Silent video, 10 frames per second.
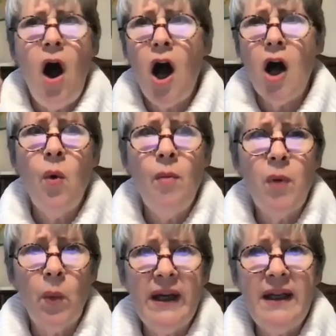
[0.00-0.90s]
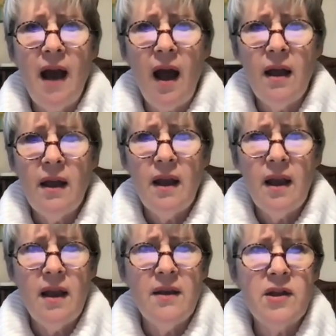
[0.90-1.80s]
Aqua marina
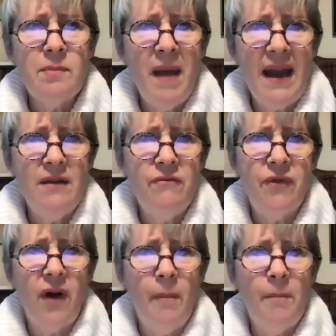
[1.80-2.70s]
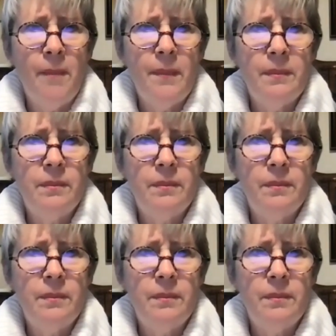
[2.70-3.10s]
is made from.